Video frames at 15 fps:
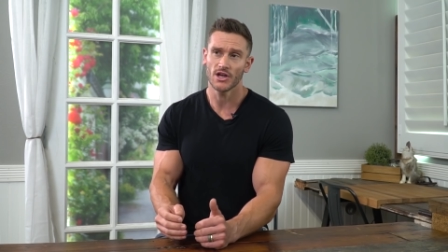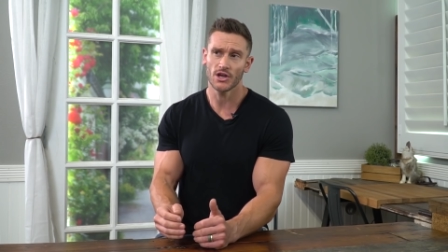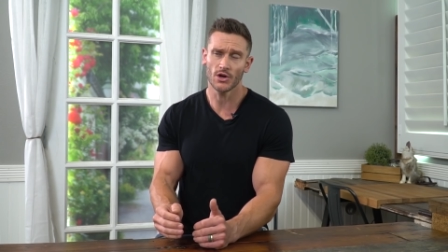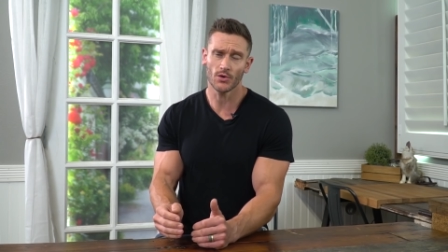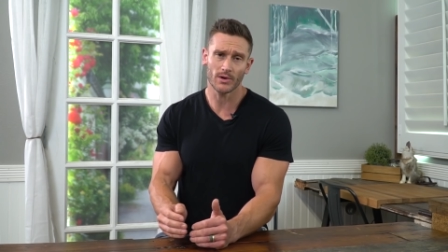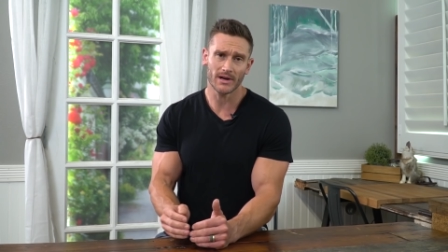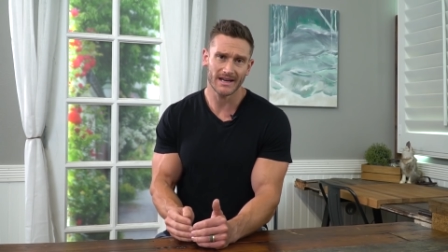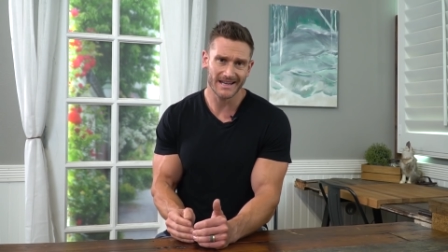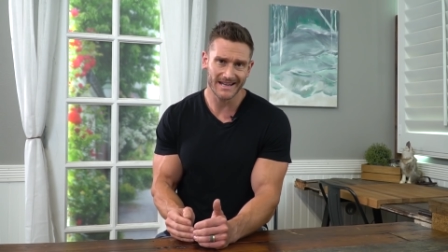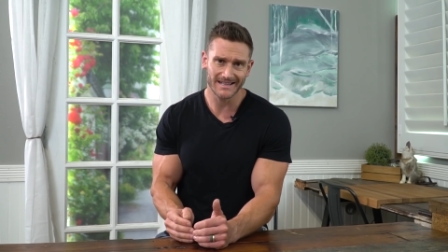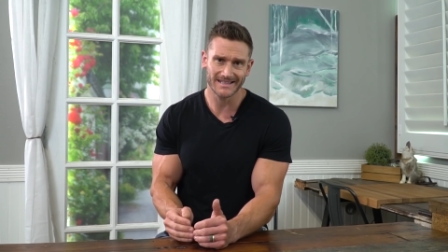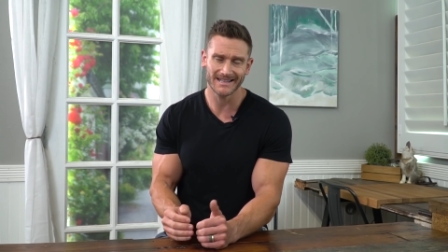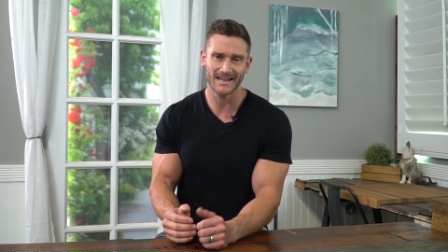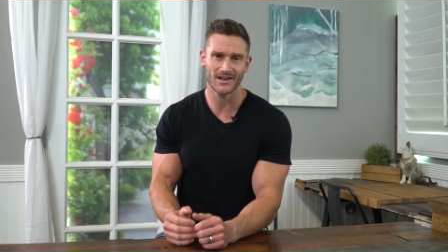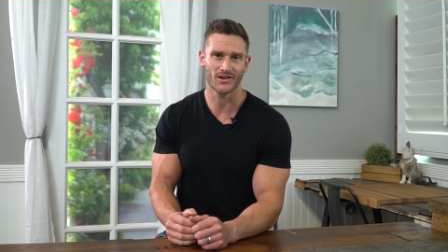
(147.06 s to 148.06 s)
you don't
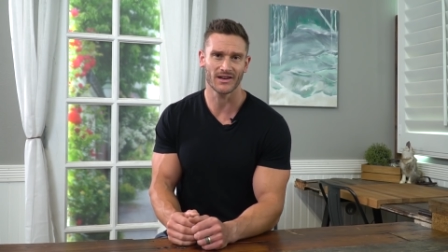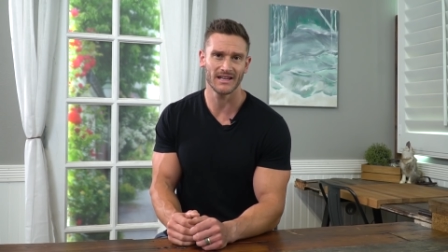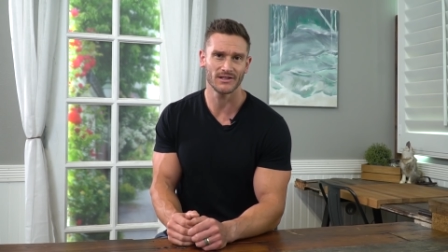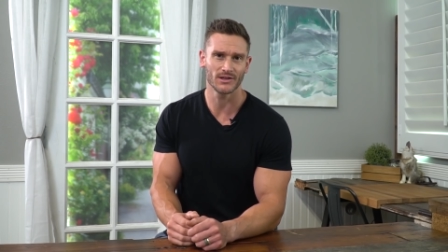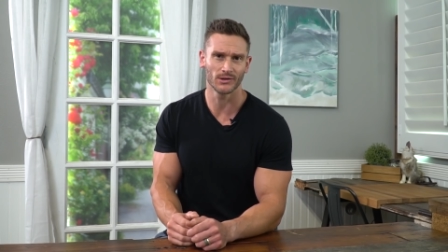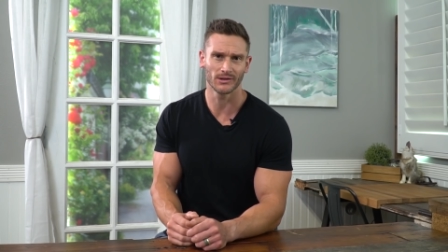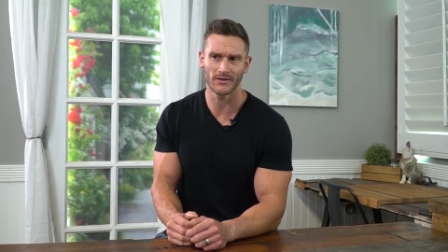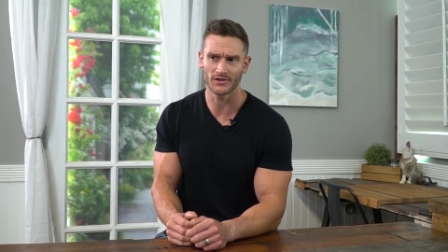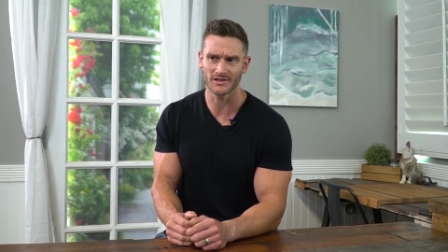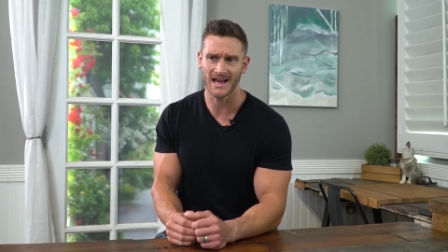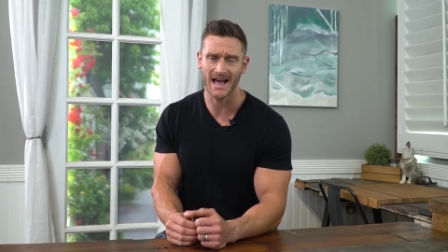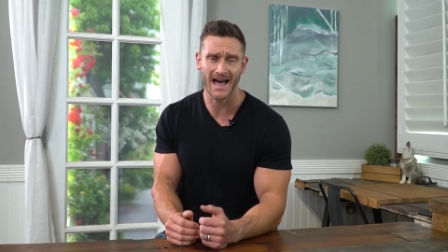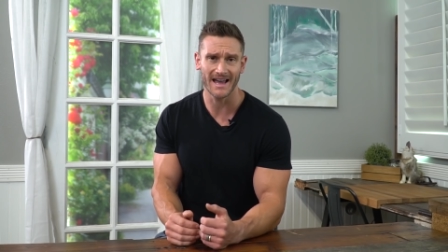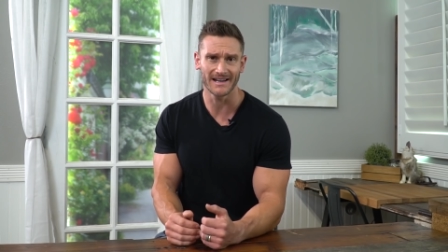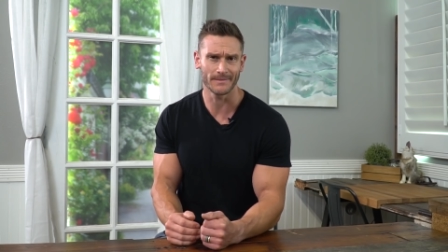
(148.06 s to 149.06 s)
need to get your ketone levels
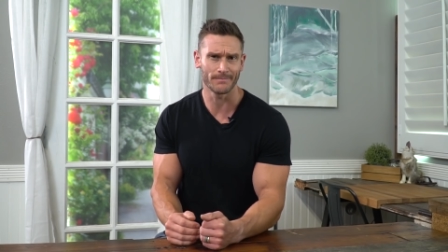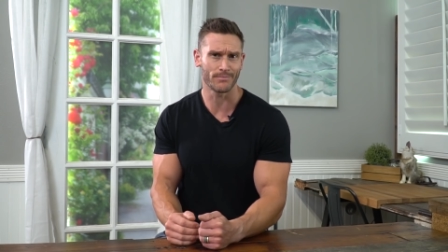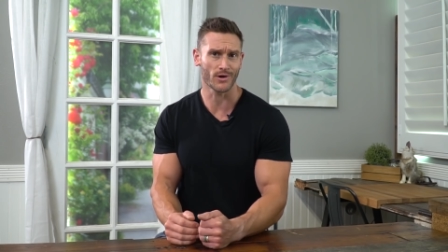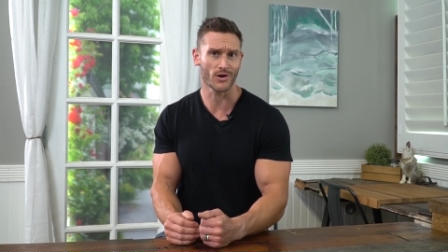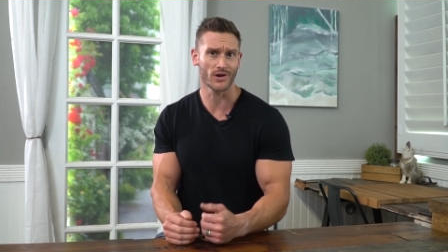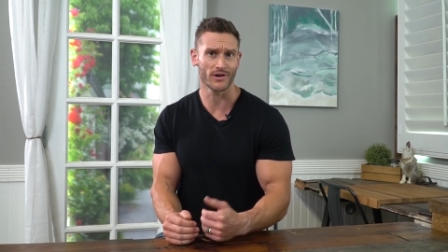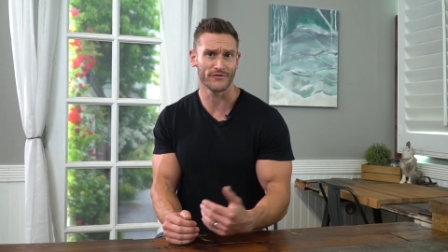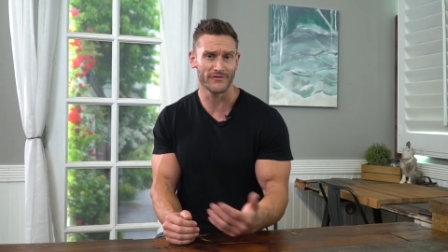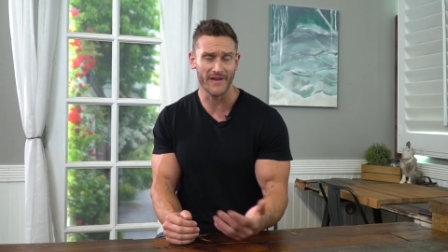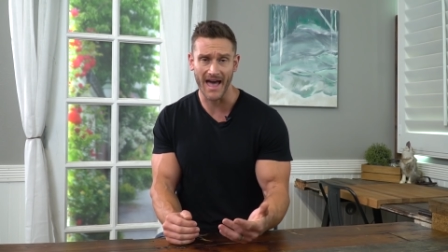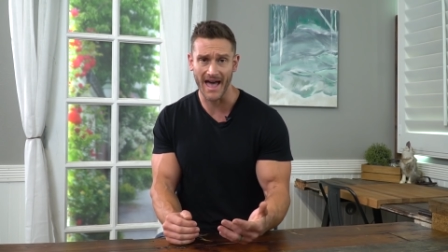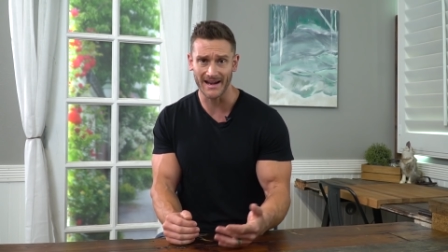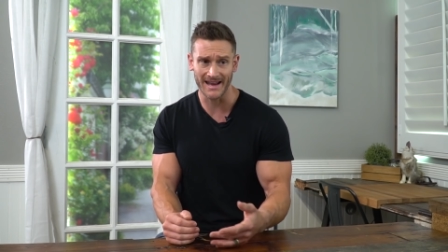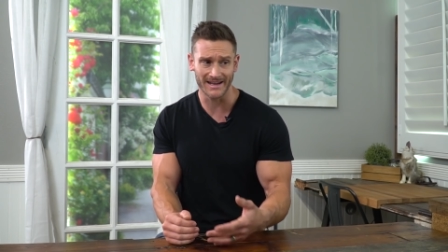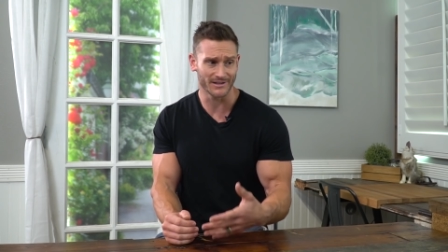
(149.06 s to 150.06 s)
high to burn
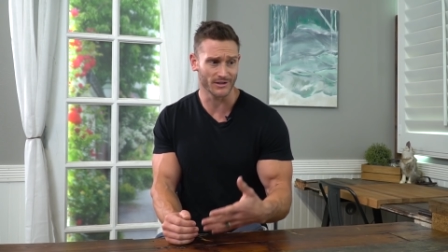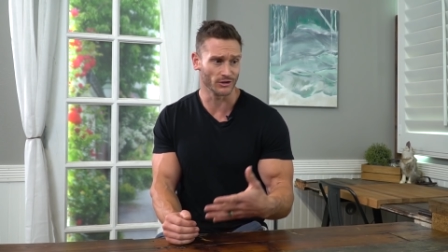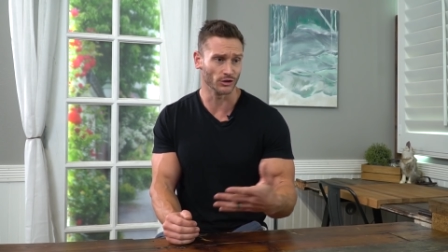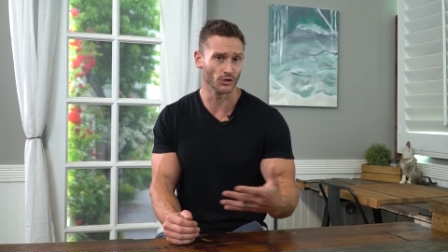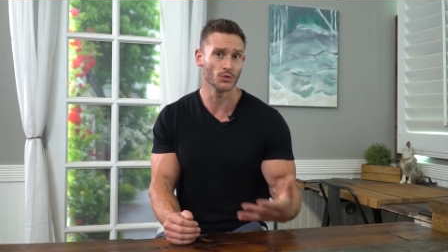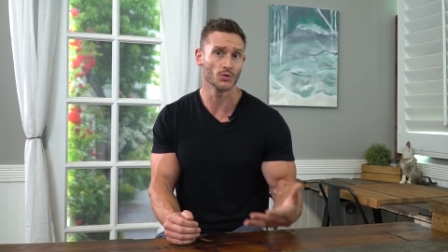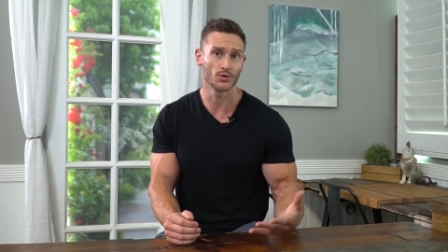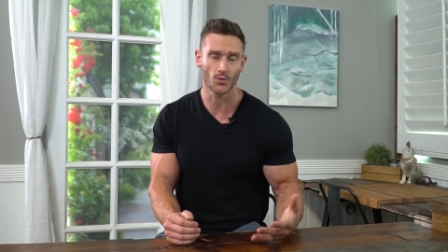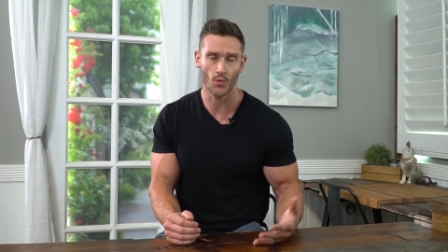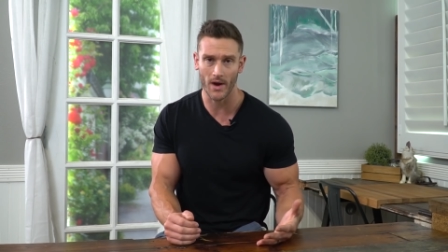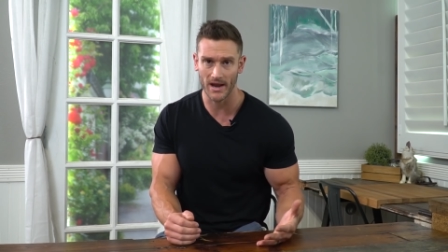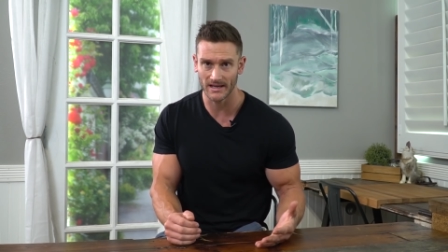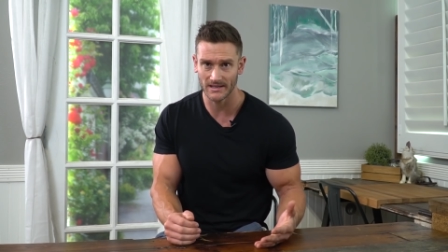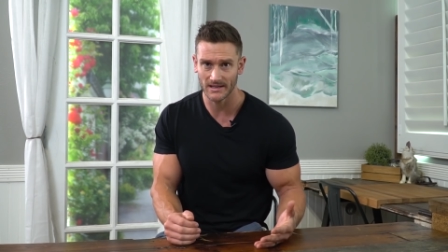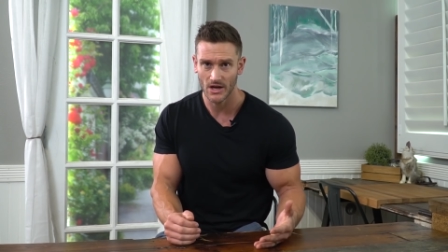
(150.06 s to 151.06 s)
fat and to lose
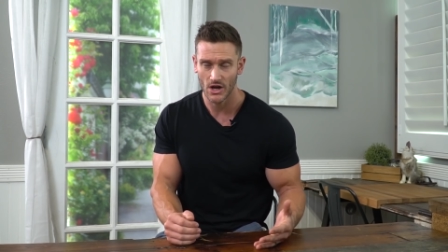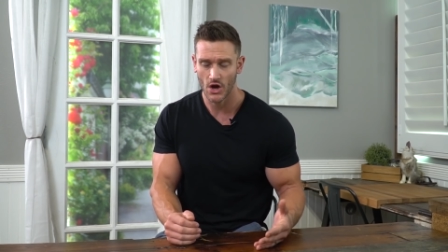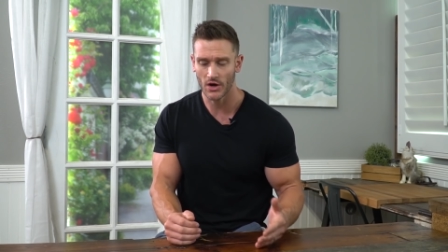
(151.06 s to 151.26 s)
weight.